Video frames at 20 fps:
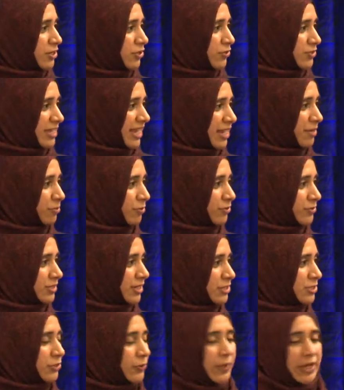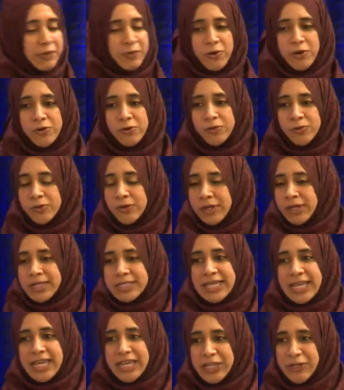on your tables, and so I won't
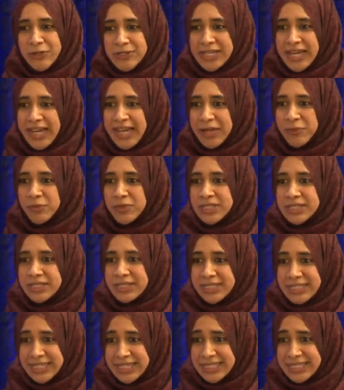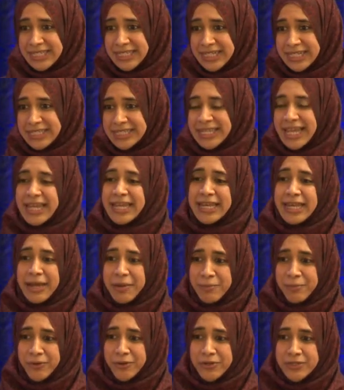take your time with statistics and
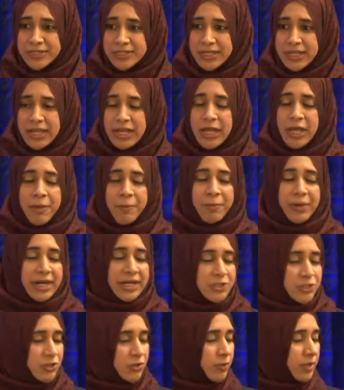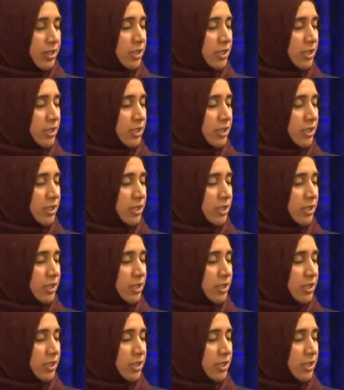numbers. But I do